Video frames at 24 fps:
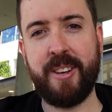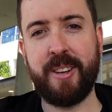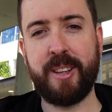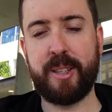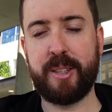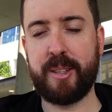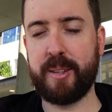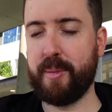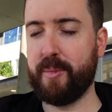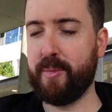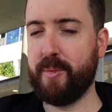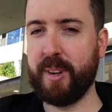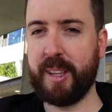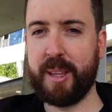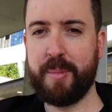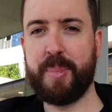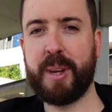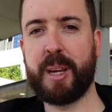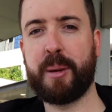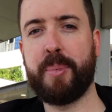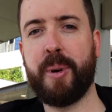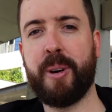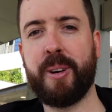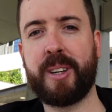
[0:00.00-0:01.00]
It's a really
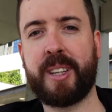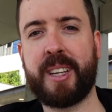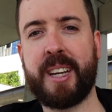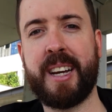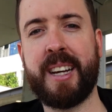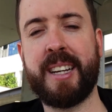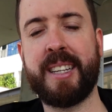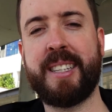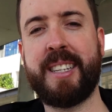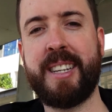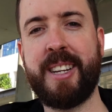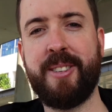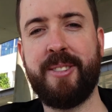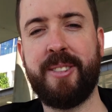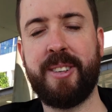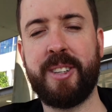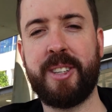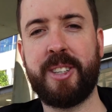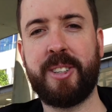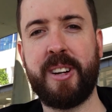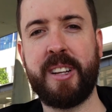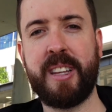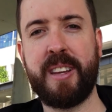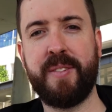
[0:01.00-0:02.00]
big podcast here in
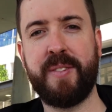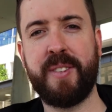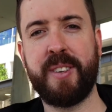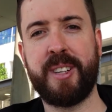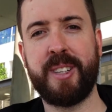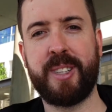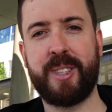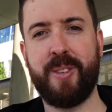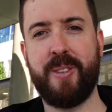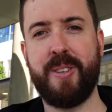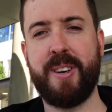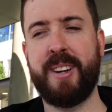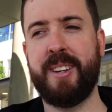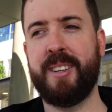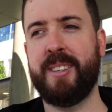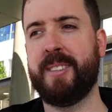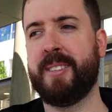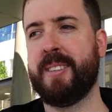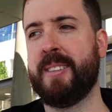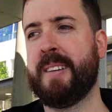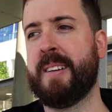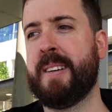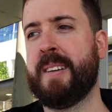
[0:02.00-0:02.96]
Australia for designers.